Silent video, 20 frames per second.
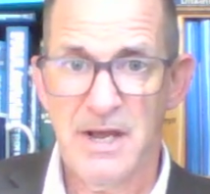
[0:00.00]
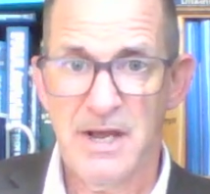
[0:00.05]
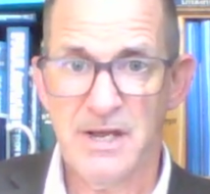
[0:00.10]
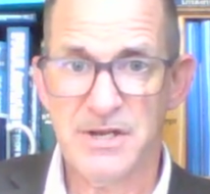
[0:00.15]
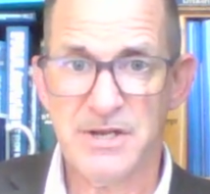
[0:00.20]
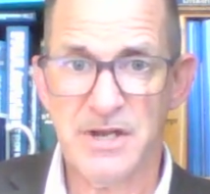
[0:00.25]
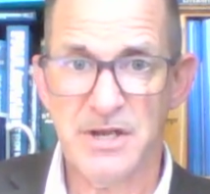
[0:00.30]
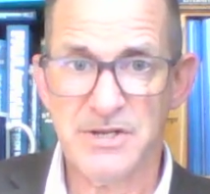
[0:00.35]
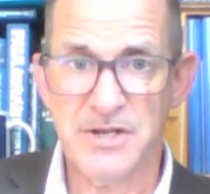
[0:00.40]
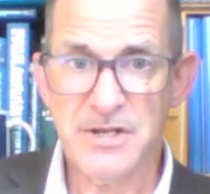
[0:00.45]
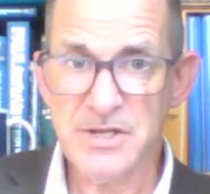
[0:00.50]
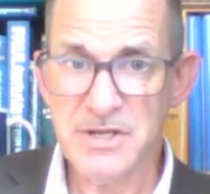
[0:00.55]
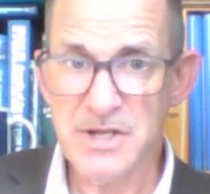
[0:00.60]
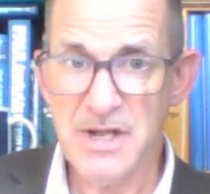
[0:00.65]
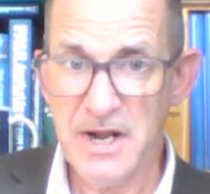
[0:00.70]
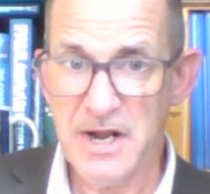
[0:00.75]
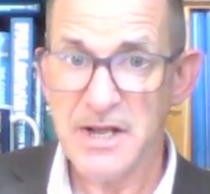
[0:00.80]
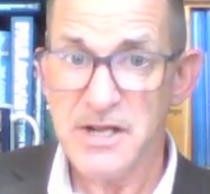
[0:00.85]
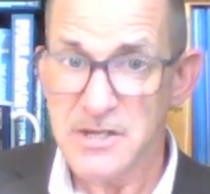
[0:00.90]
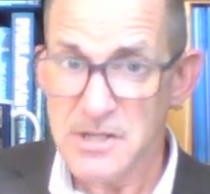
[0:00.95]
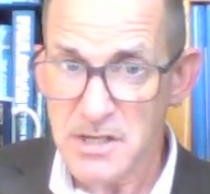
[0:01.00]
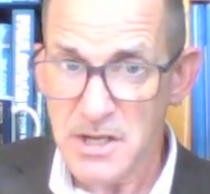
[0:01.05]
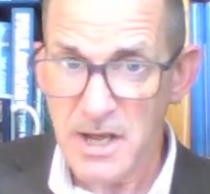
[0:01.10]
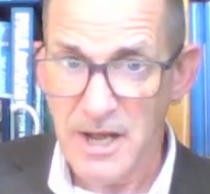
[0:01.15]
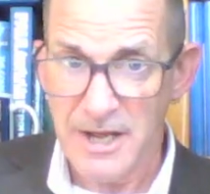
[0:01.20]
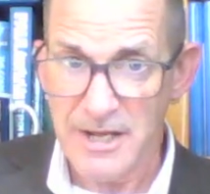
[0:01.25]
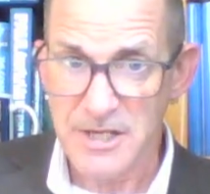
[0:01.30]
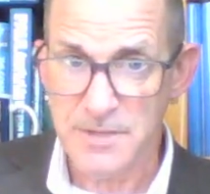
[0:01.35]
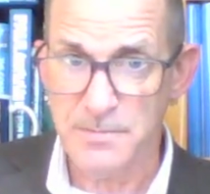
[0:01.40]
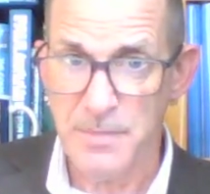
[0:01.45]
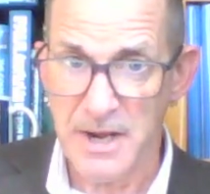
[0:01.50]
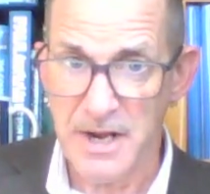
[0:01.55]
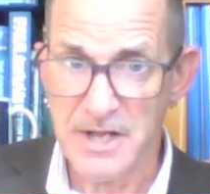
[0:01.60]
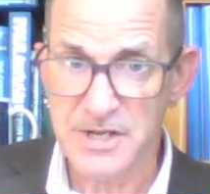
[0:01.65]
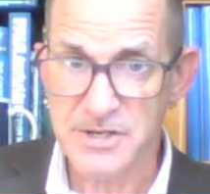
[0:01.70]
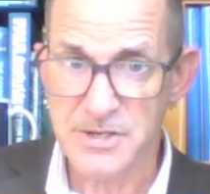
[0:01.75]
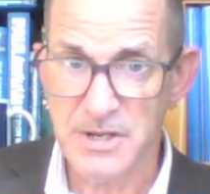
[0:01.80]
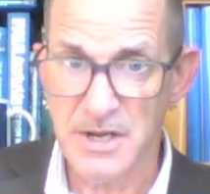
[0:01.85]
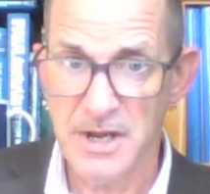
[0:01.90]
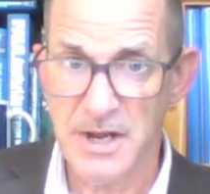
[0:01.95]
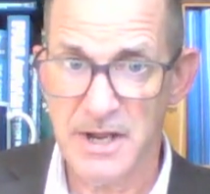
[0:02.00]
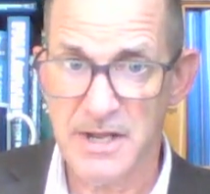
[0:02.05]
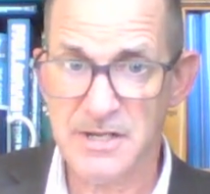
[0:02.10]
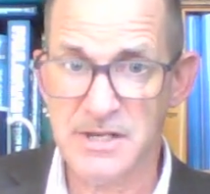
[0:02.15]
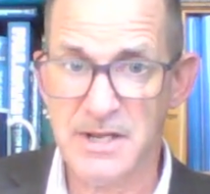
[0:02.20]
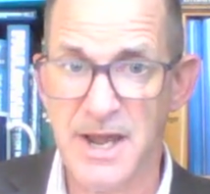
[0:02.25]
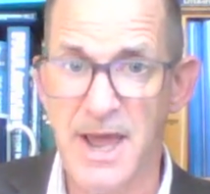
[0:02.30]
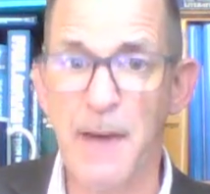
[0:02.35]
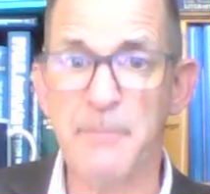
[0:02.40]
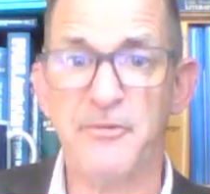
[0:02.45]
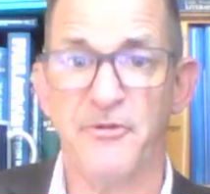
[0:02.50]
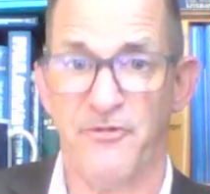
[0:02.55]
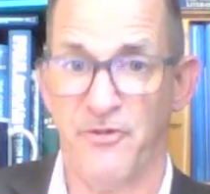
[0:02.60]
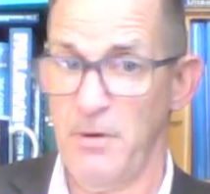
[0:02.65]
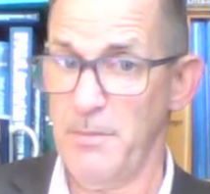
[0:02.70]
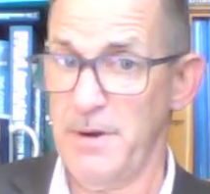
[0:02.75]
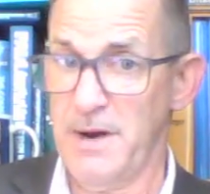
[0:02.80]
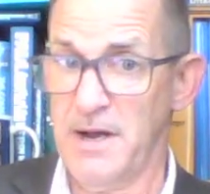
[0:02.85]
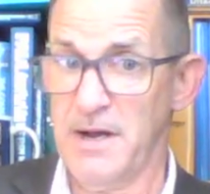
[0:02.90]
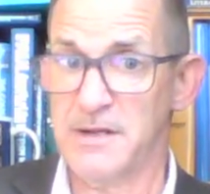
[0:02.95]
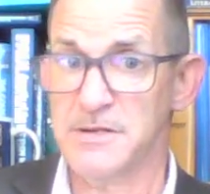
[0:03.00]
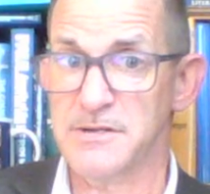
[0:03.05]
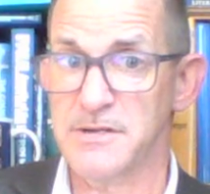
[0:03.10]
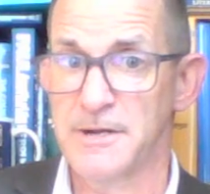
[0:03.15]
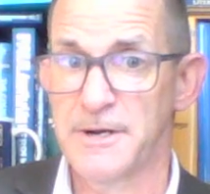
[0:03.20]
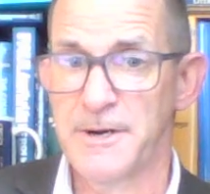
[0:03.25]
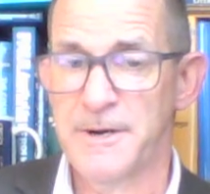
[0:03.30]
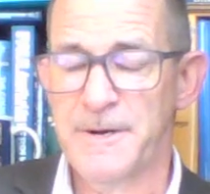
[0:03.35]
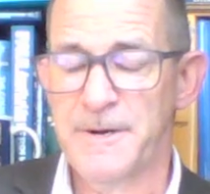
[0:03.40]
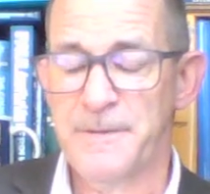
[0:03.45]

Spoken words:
he says it exists, but it is kept from us.